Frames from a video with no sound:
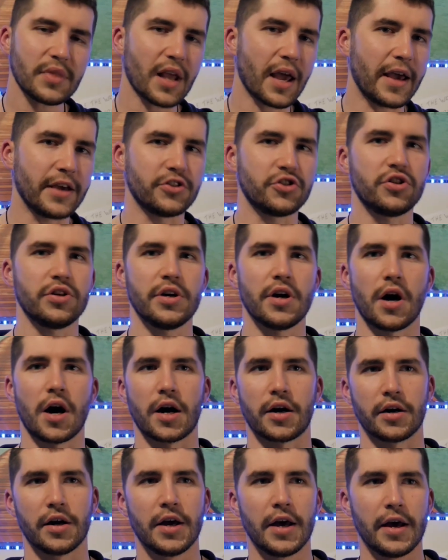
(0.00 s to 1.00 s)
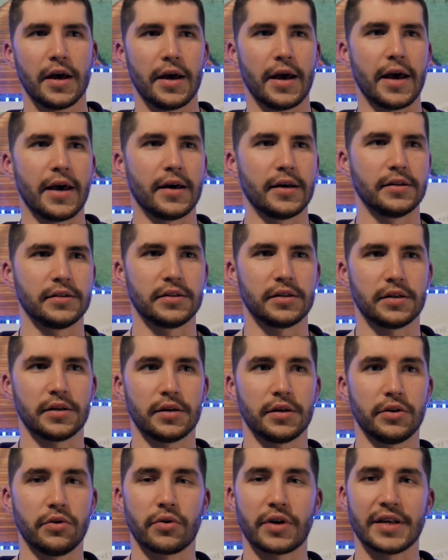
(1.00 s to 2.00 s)
HDR
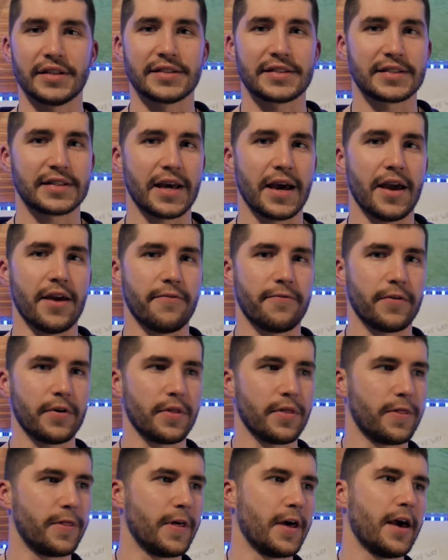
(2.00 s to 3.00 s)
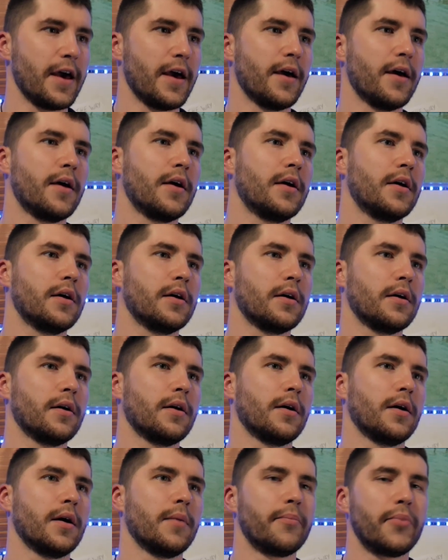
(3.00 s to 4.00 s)
and you can save the
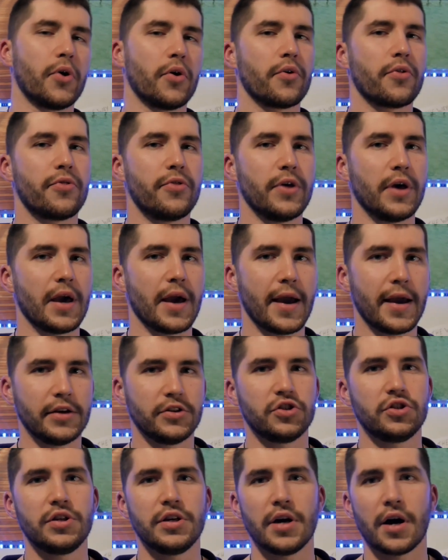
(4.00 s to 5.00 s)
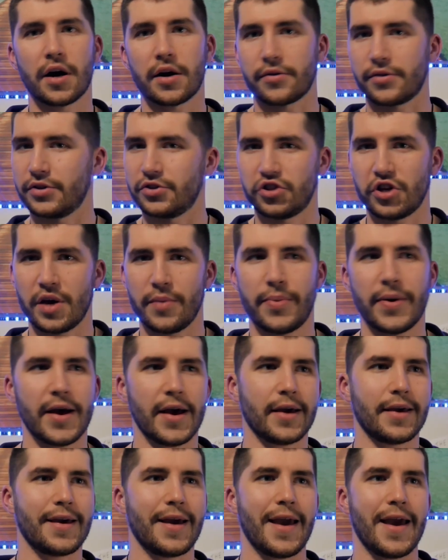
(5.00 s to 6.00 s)
uh, both the HDR, the
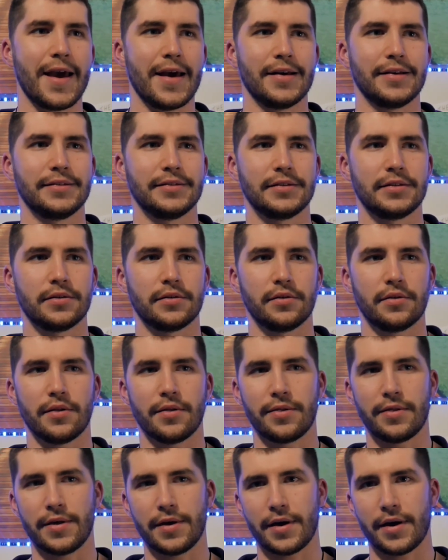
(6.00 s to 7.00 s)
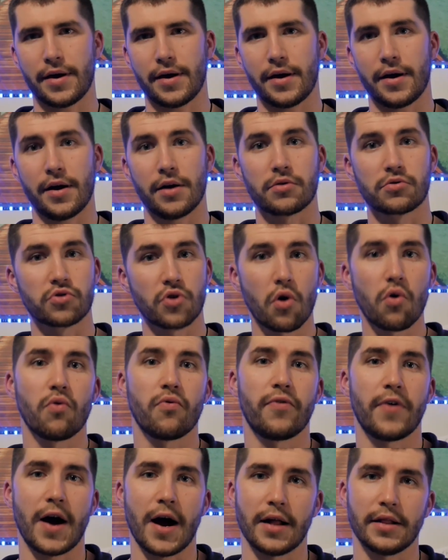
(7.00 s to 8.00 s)
JPEG, and the RAW
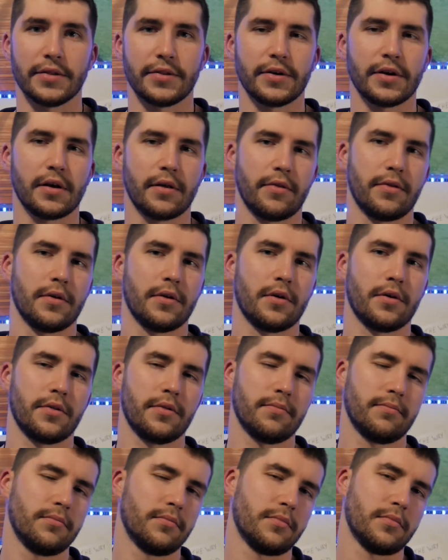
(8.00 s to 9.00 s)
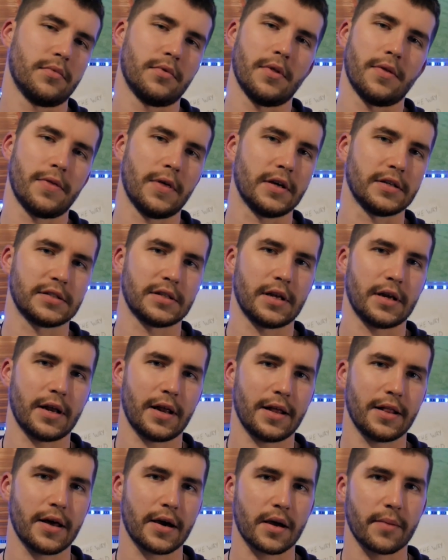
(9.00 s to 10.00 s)
file. The, the, the things that
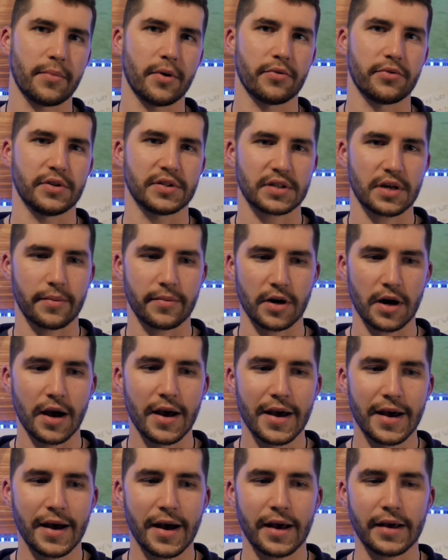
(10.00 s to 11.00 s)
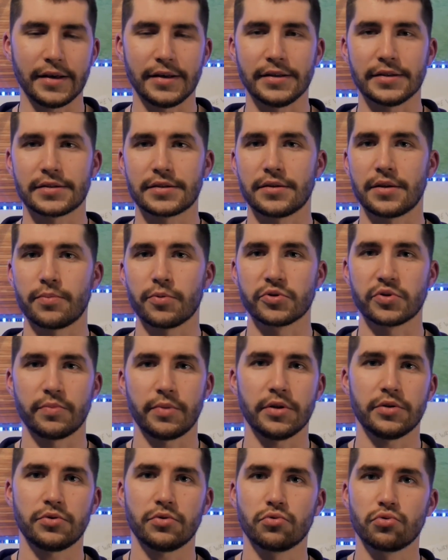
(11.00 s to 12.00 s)
I like about this camera is the
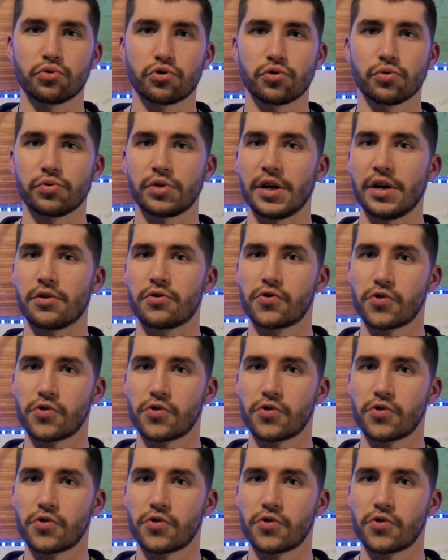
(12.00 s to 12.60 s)
possibility to shoot in